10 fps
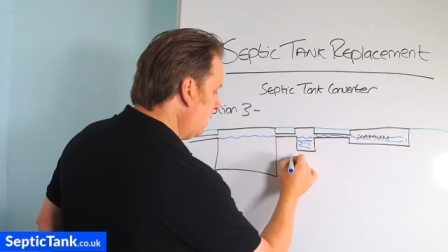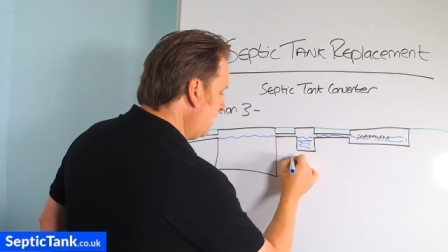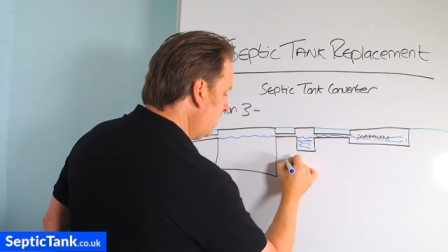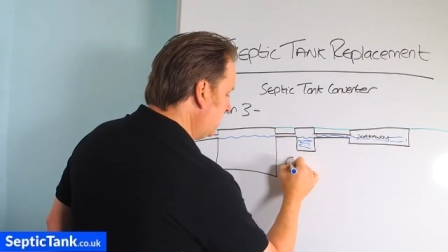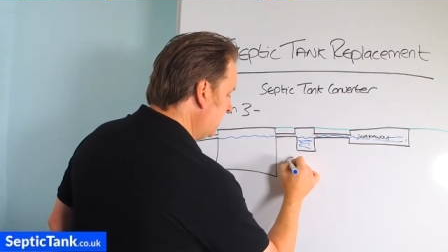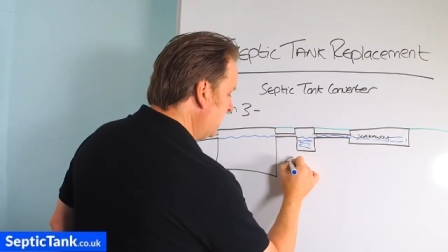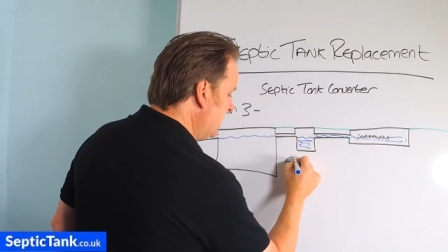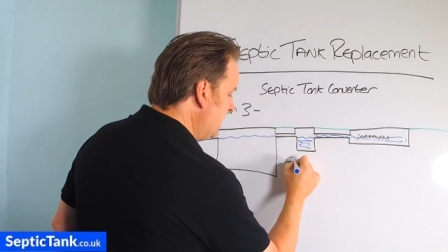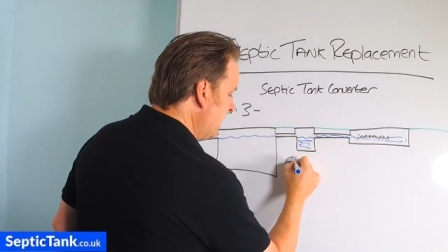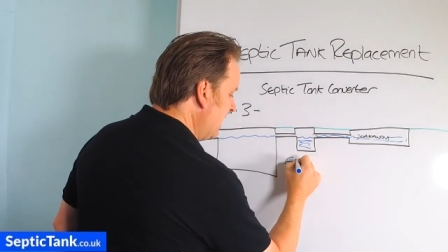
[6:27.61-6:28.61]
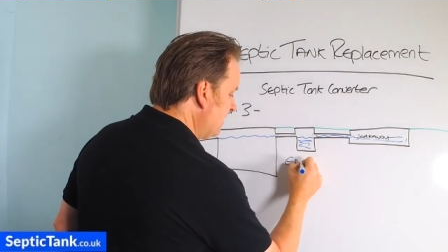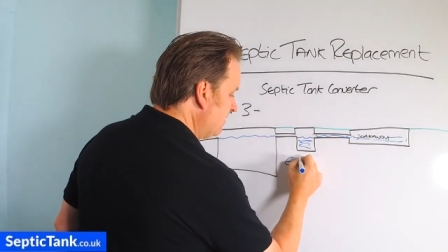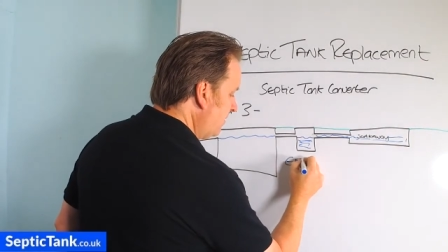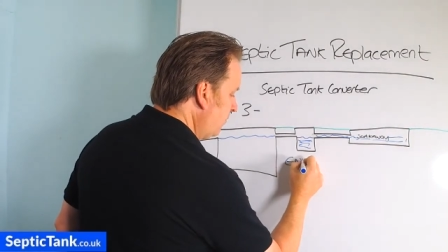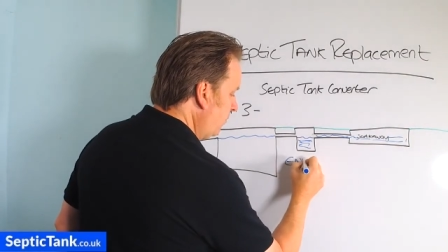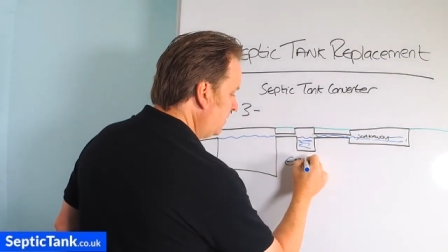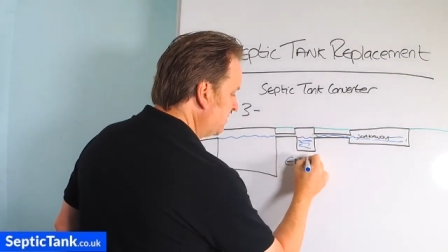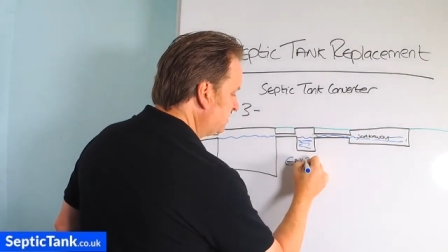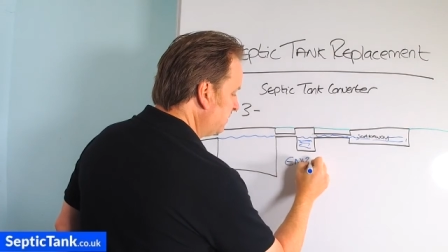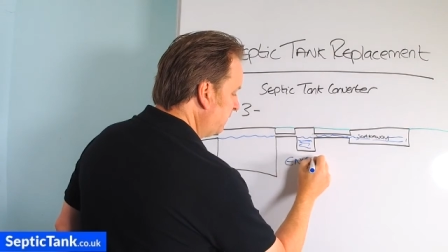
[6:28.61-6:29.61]
an
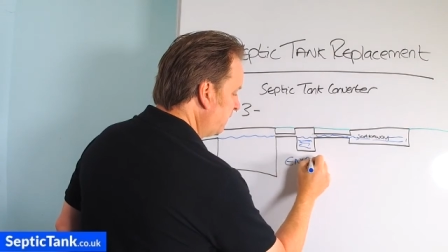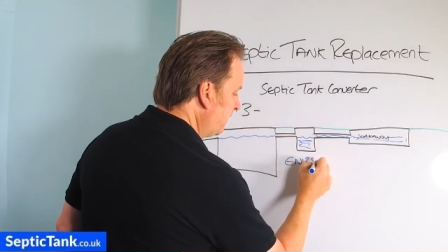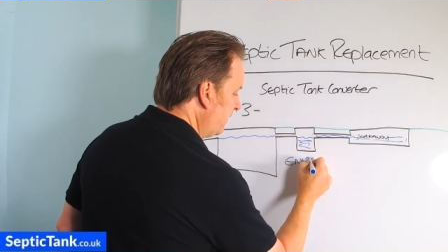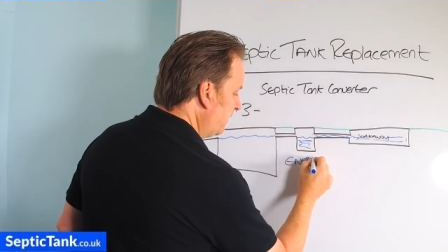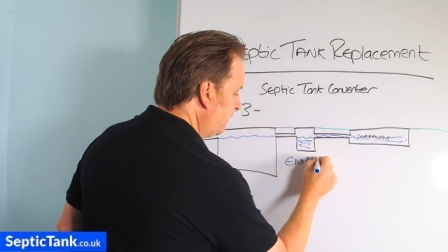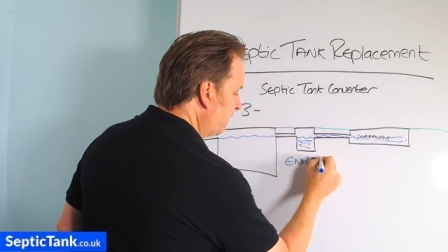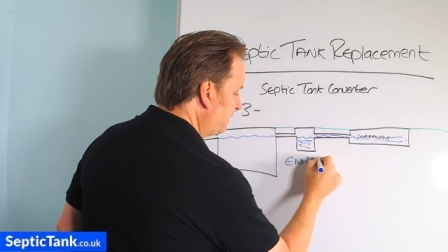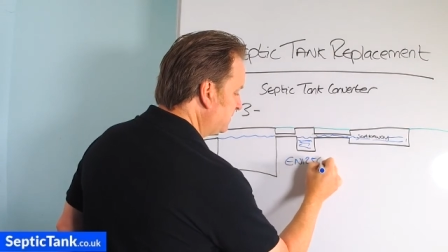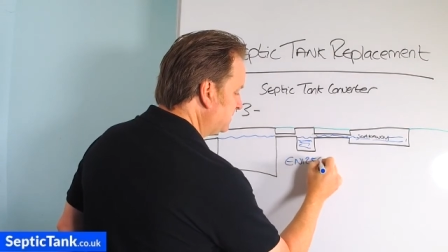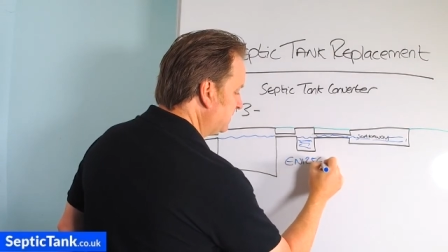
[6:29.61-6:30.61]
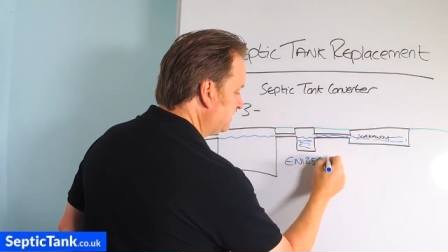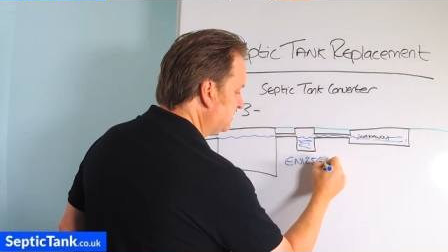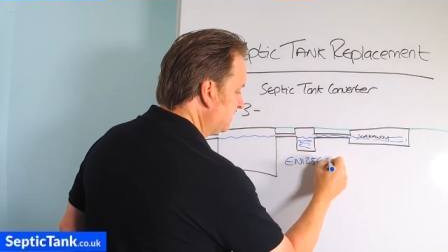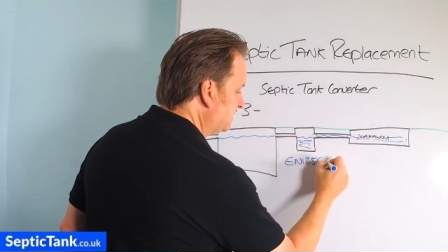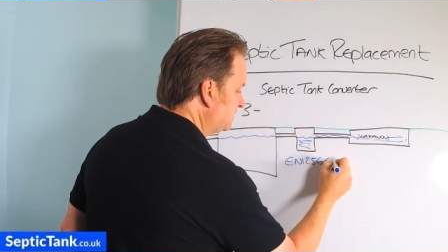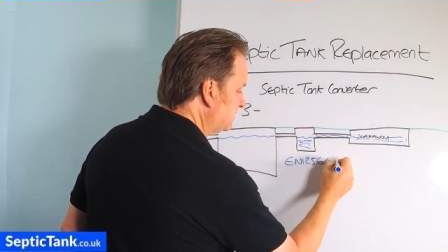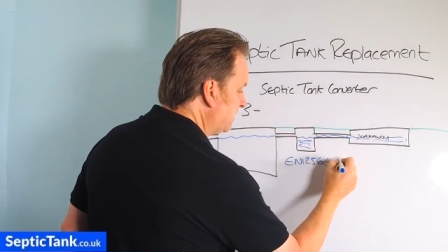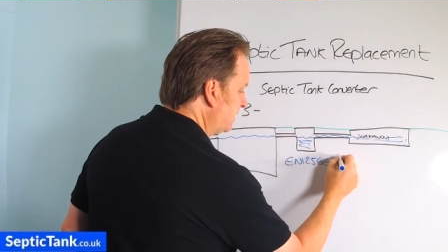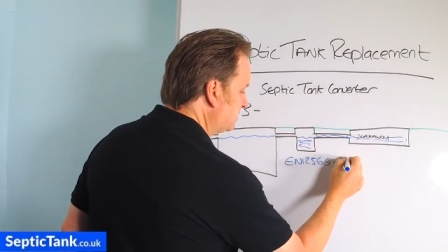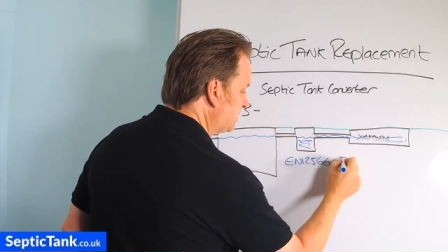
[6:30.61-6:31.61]

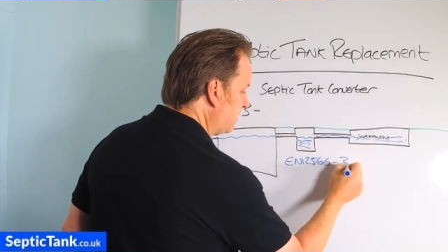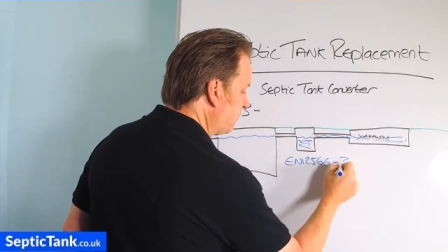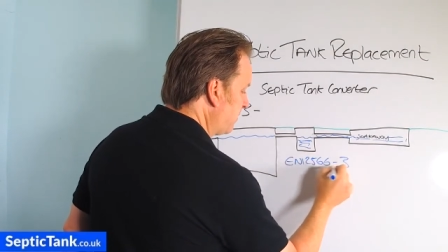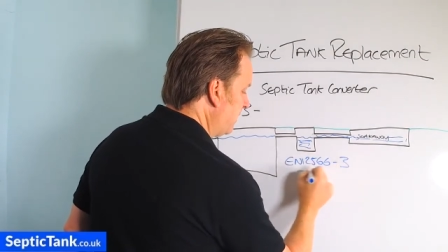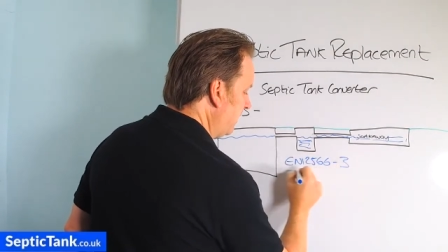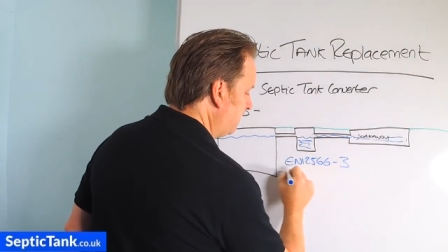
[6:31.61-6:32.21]
EN12566-3.